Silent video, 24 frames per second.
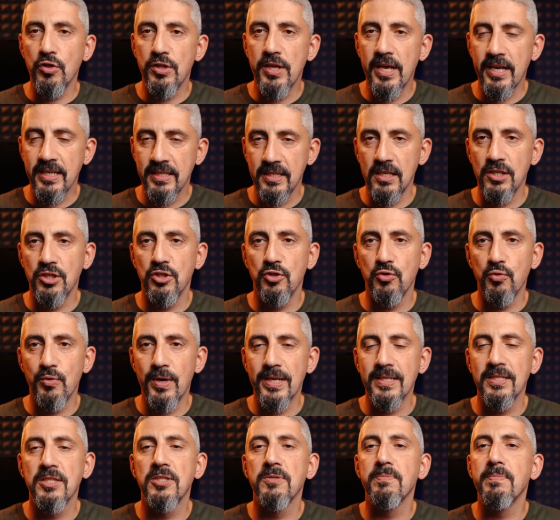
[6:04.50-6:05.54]
the X-H2S
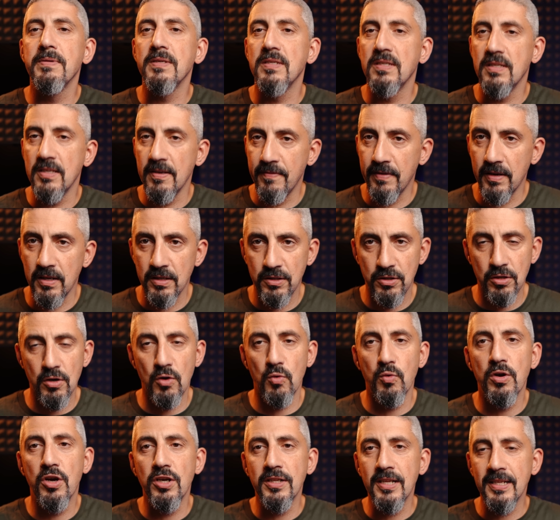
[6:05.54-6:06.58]
specifically, so
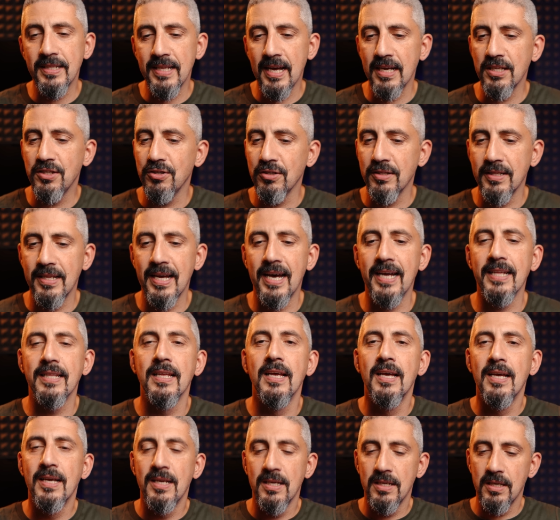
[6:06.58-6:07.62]
we're going to touch on that
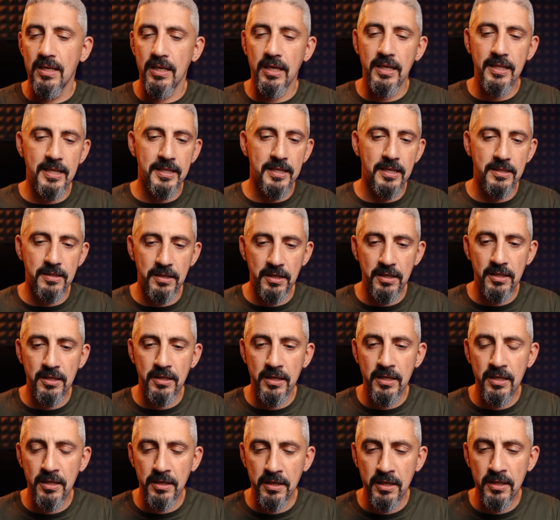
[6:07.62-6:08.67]
in another
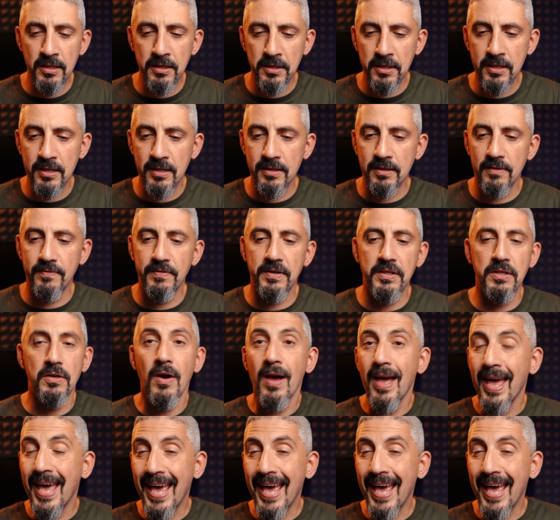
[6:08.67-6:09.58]
video.